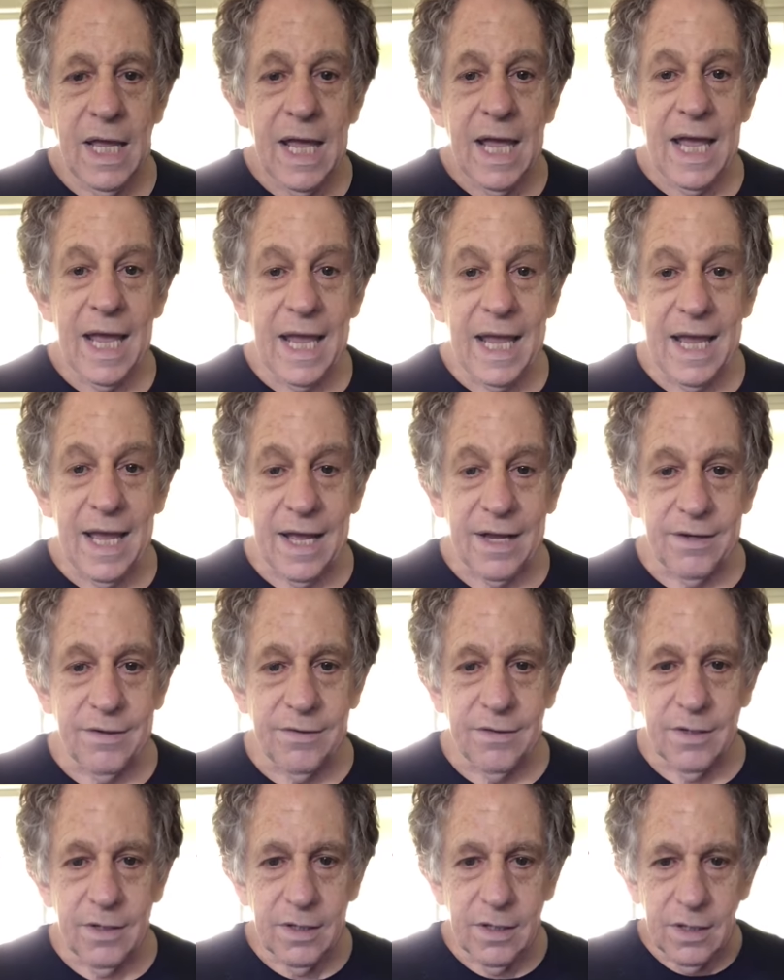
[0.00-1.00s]
And
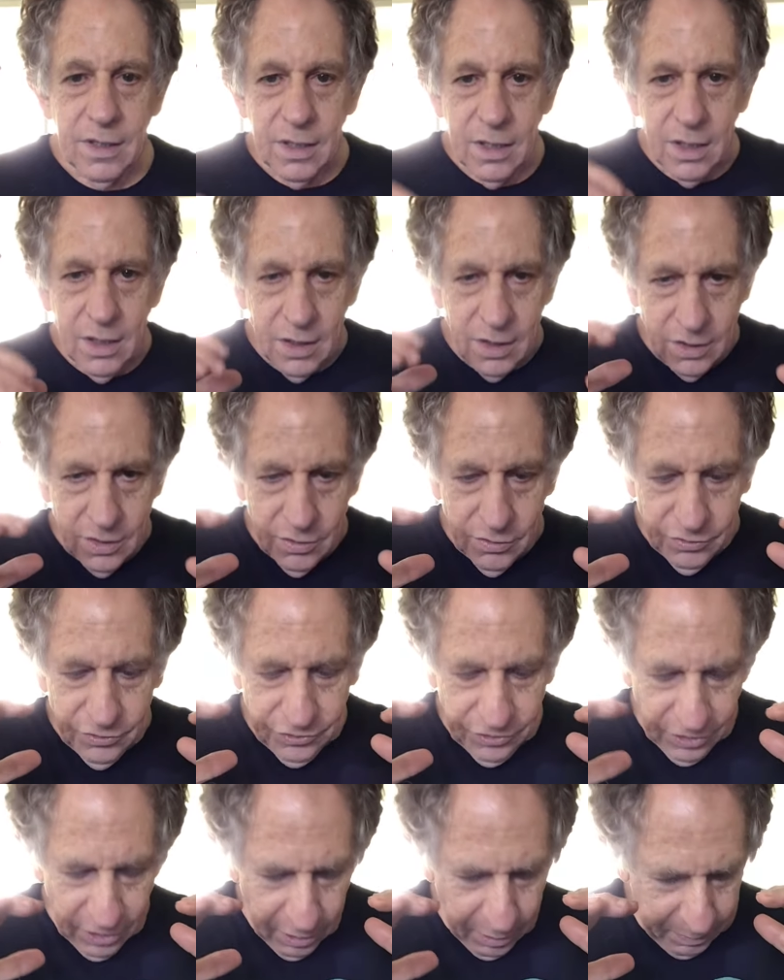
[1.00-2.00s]
you
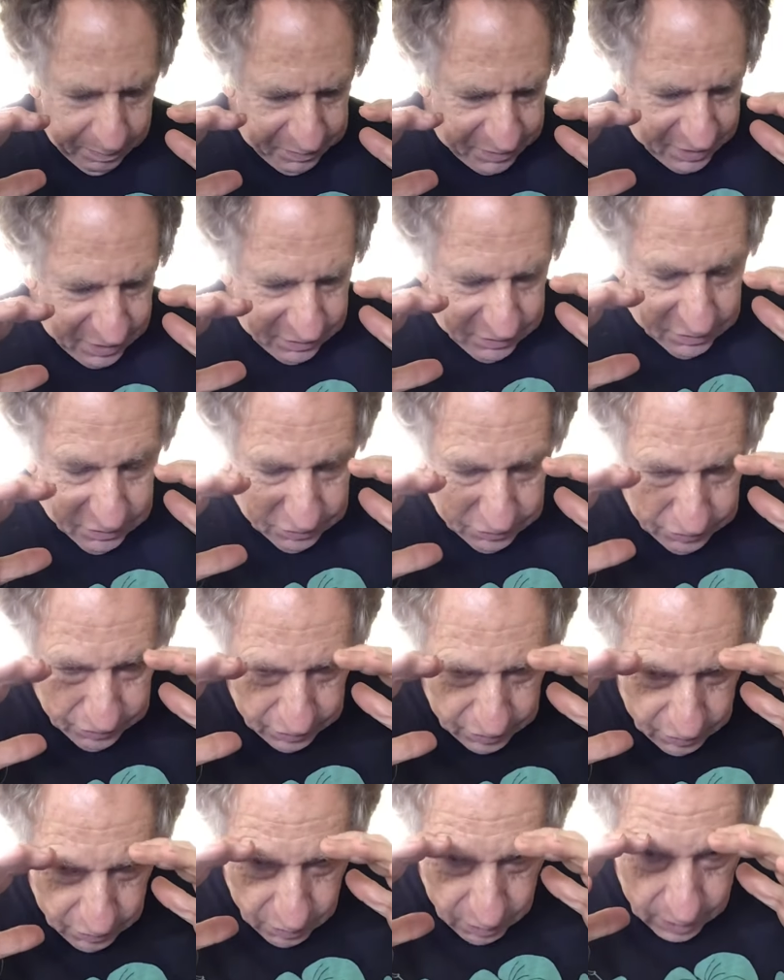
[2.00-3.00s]

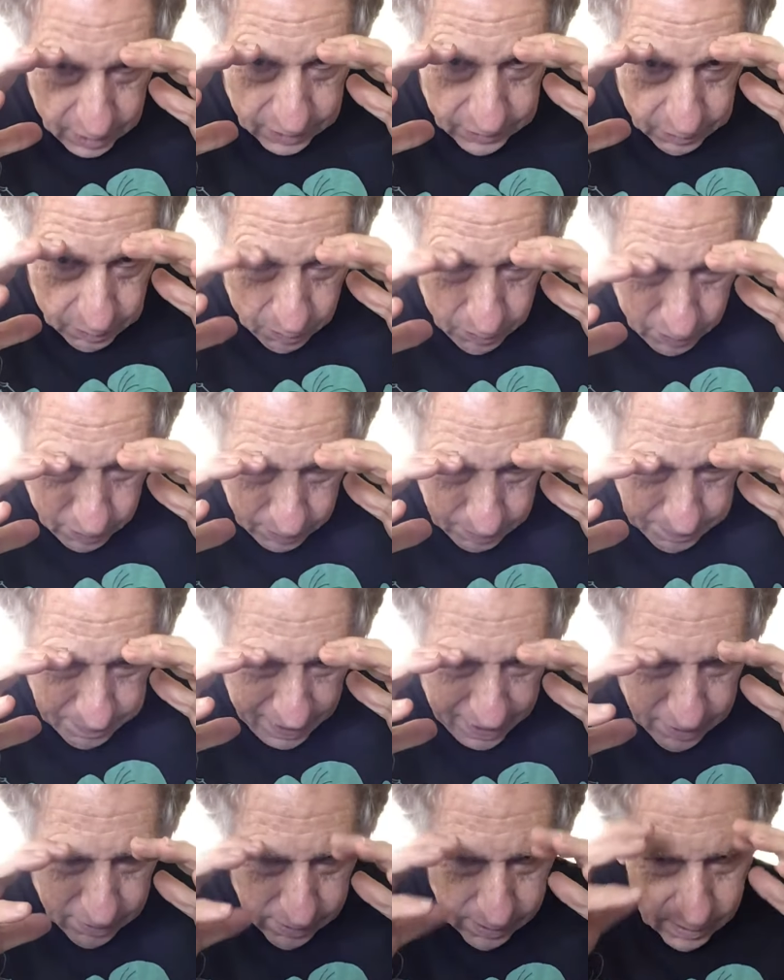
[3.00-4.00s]
surreptitiously look at the word
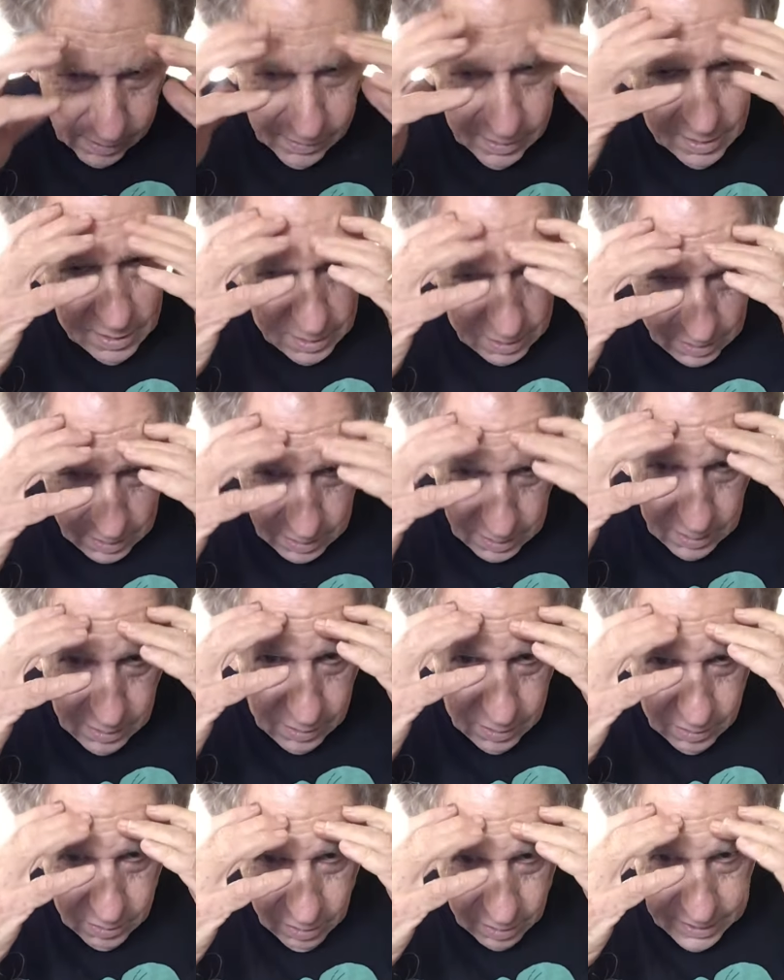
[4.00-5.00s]
by
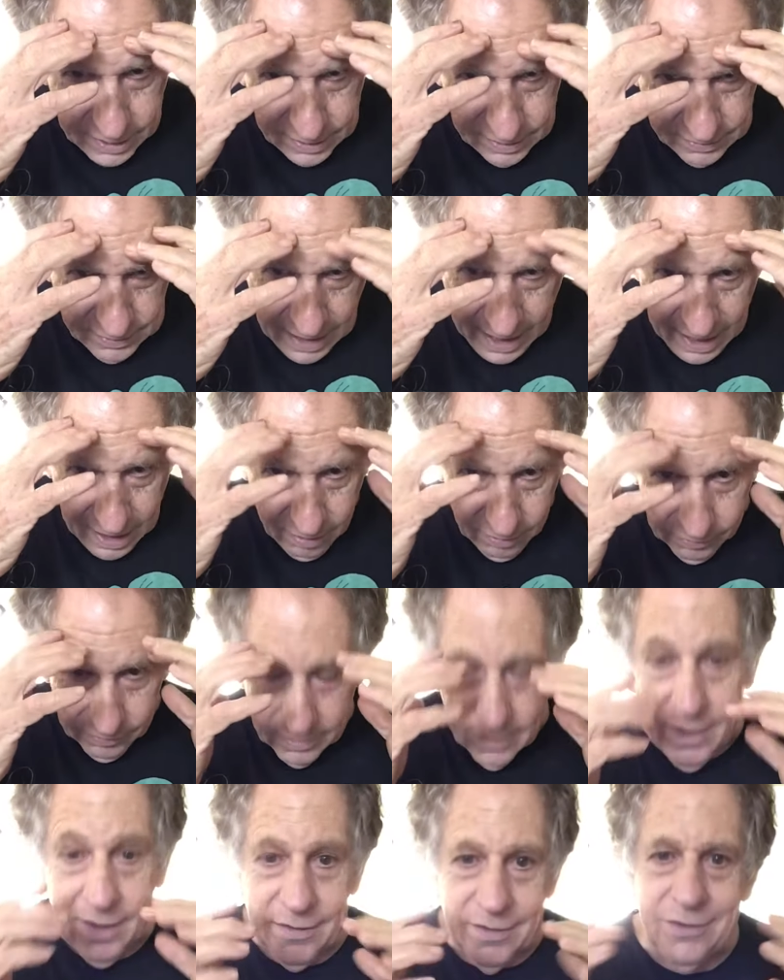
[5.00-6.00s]
looking
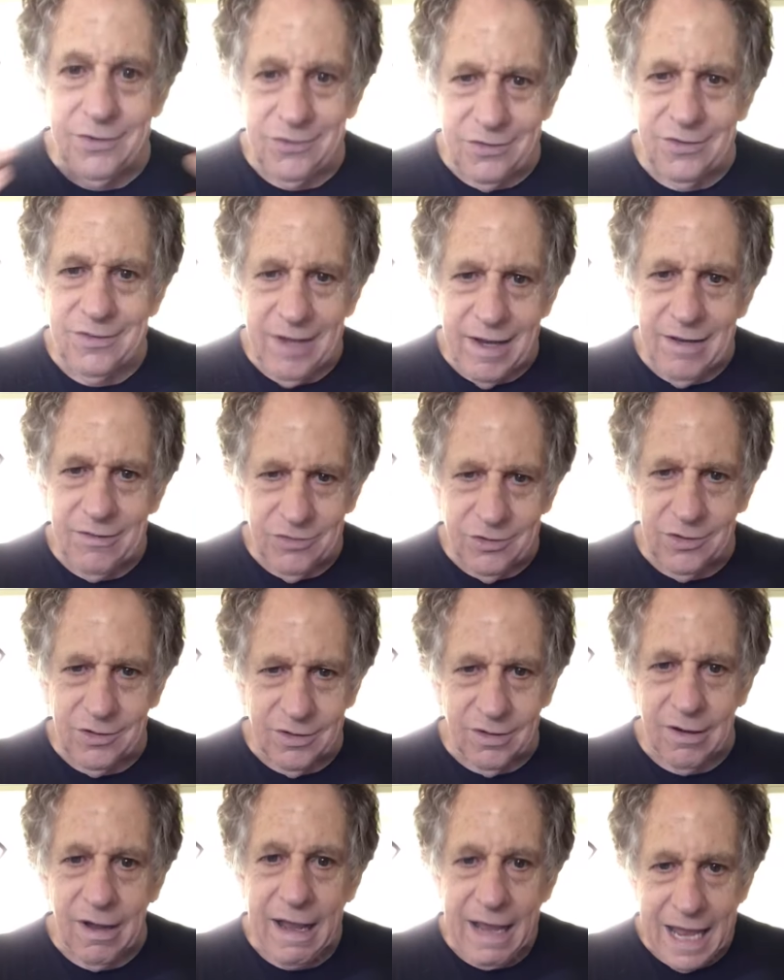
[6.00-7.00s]
down. This takes a
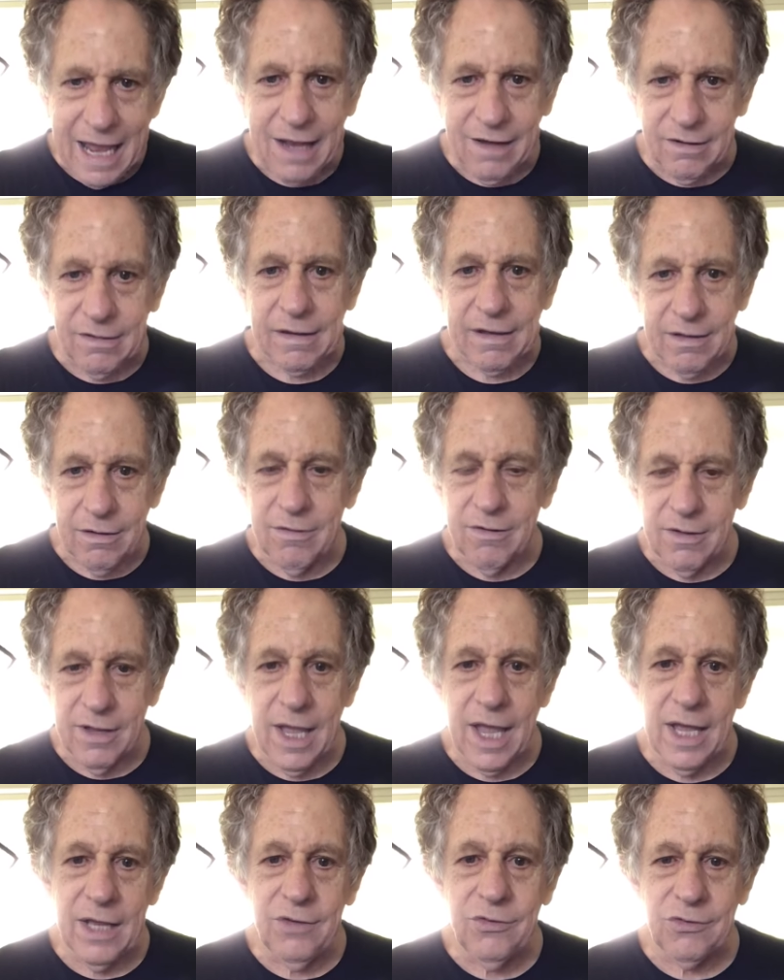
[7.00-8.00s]
little acting, okay?